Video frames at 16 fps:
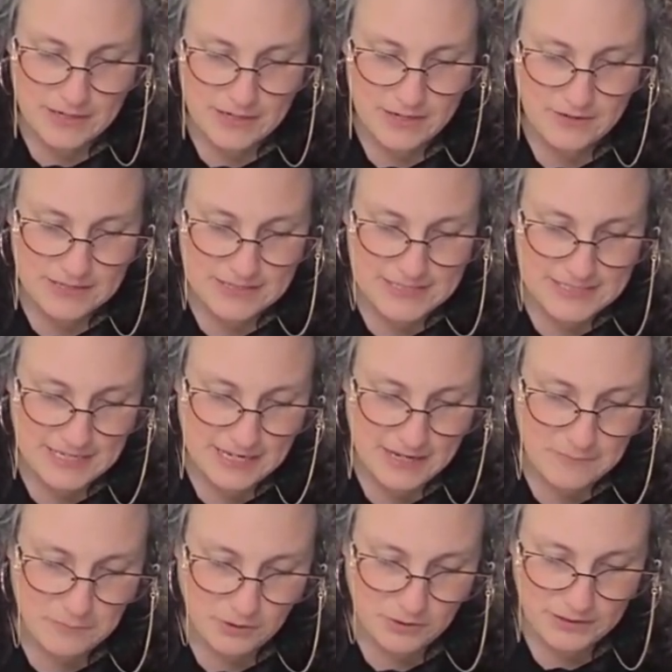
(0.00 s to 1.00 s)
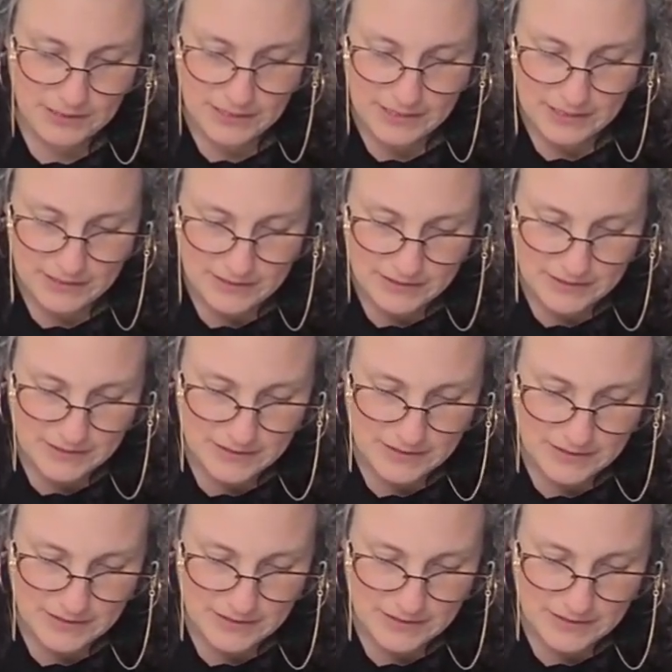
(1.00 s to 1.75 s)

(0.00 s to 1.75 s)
And you can see I'm pulling it